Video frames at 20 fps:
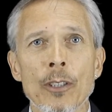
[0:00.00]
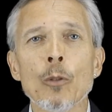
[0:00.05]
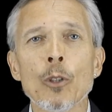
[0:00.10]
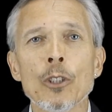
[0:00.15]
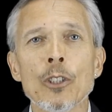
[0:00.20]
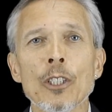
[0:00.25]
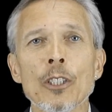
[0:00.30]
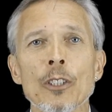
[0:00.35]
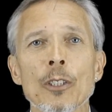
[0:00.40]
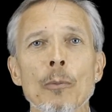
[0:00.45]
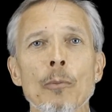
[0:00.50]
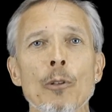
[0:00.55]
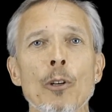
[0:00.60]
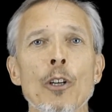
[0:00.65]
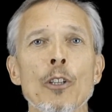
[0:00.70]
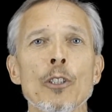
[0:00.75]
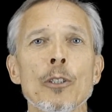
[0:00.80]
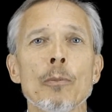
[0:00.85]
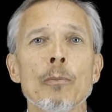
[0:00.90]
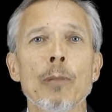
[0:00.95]
we'll just
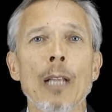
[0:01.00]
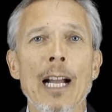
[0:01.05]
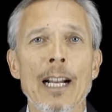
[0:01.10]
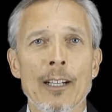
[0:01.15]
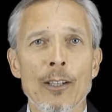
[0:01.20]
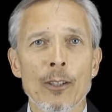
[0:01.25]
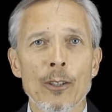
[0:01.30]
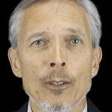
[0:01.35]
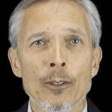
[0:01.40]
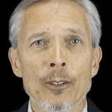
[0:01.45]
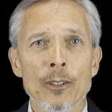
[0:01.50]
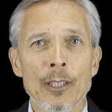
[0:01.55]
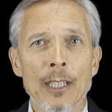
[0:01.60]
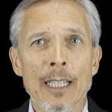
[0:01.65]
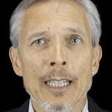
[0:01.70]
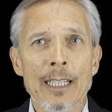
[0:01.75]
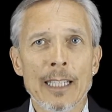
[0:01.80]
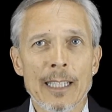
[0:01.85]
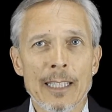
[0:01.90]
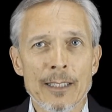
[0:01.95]
approach black holes
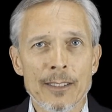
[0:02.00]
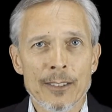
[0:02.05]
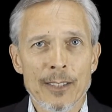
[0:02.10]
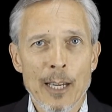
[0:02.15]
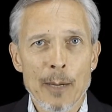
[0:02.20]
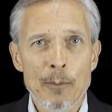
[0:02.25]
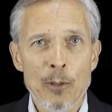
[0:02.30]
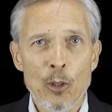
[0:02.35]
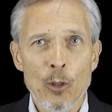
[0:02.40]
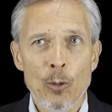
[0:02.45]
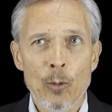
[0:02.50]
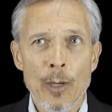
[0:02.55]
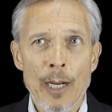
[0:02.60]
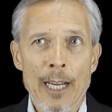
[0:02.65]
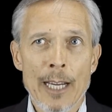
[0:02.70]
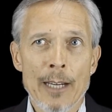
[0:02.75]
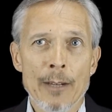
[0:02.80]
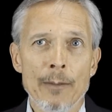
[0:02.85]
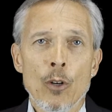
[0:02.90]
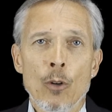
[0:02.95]
in a conceptual
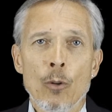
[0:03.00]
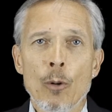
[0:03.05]
way,